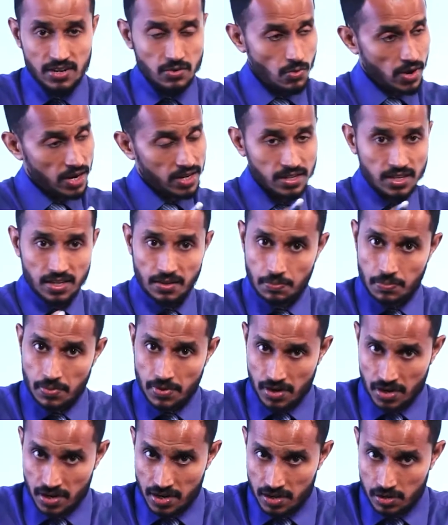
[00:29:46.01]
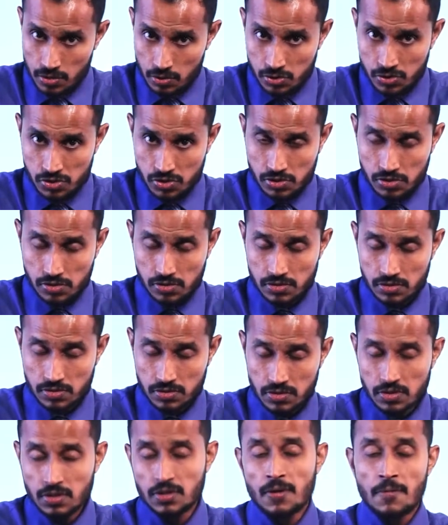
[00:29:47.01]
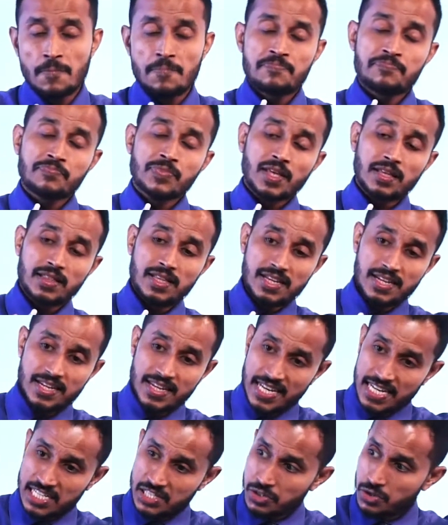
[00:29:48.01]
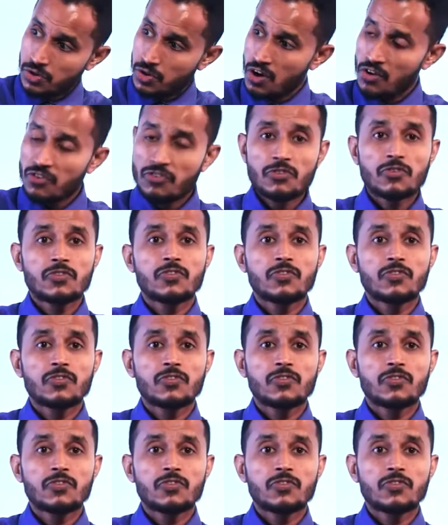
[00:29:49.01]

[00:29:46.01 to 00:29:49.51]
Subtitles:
what they produce, the nature of